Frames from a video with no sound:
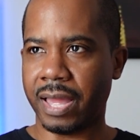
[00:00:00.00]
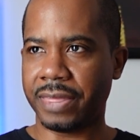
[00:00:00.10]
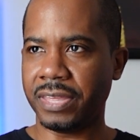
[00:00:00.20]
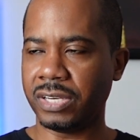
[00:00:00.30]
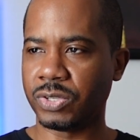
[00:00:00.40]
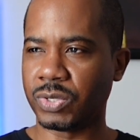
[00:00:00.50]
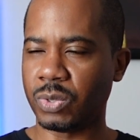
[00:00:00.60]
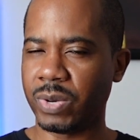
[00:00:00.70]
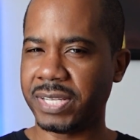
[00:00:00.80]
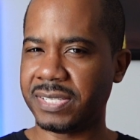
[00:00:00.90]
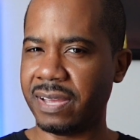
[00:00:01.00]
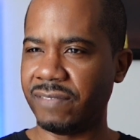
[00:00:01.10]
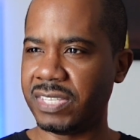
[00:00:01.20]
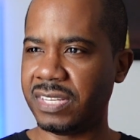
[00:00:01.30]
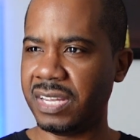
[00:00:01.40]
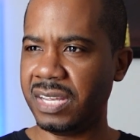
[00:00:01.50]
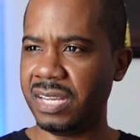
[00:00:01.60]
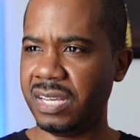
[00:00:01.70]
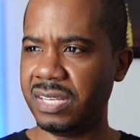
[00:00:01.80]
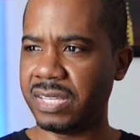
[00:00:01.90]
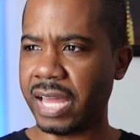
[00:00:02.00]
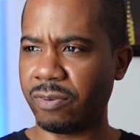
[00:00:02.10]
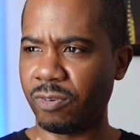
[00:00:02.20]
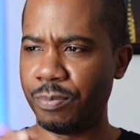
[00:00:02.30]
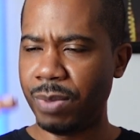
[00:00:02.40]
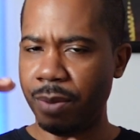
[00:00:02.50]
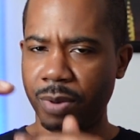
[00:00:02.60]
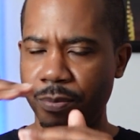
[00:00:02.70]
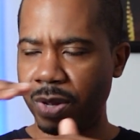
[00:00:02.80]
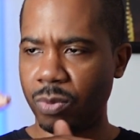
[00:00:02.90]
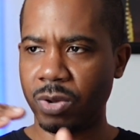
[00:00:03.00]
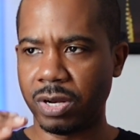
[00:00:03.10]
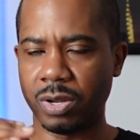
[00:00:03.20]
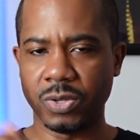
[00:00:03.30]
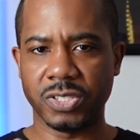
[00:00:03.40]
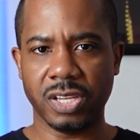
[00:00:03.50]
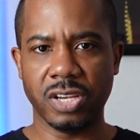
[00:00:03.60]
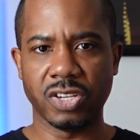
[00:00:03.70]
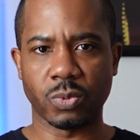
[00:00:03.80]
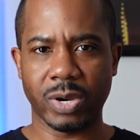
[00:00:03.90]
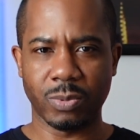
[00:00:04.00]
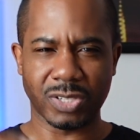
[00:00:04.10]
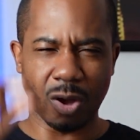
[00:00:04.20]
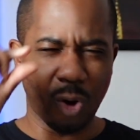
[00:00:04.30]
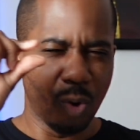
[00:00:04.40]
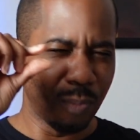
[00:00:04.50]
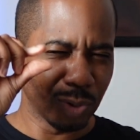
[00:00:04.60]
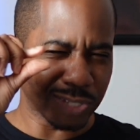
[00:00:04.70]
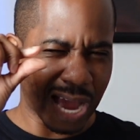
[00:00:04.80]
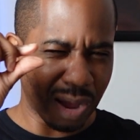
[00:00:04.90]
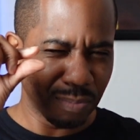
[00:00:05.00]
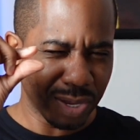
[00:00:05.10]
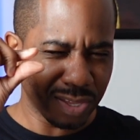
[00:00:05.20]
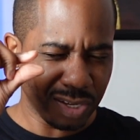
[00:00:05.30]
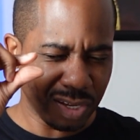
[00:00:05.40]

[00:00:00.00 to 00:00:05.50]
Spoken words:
I think this was 2017. And I remember it being one of those years where it was almost album of the